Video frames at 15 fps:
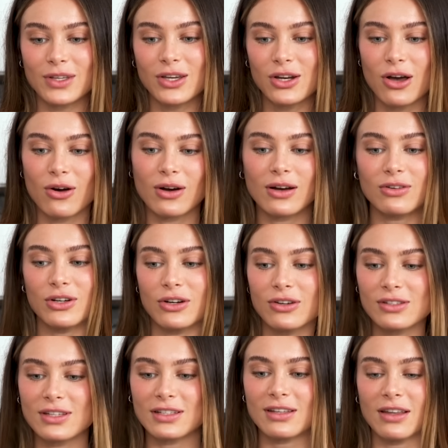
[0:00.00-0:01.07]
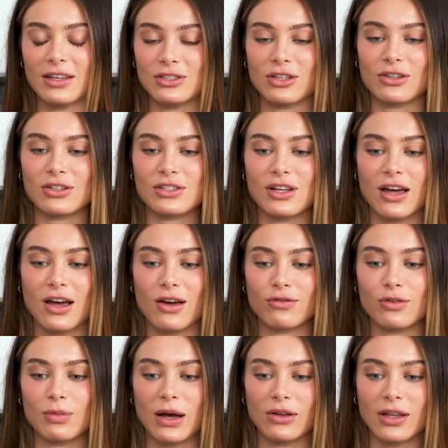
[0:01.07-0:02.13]
you know, how girls like tell each other
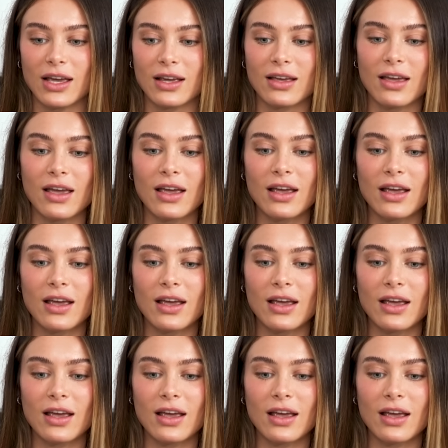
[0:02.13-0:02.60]
stuff about like